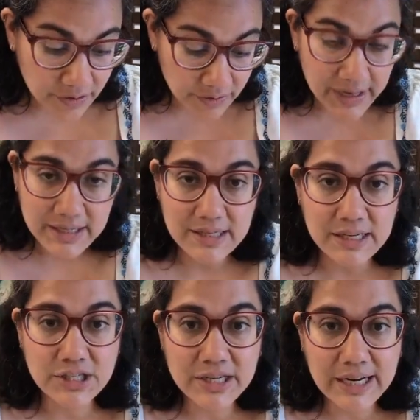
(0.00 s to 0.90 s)
threads
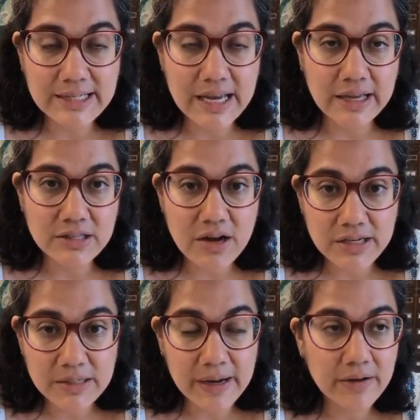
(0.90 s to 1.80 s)
that she and I sat and
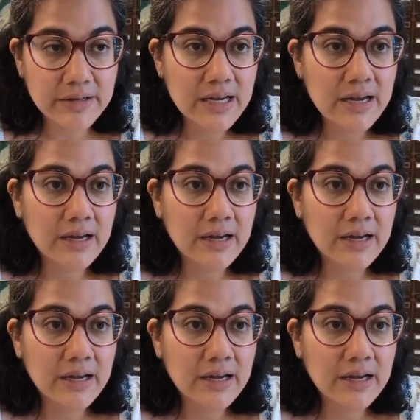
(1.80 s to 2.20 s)
talked about.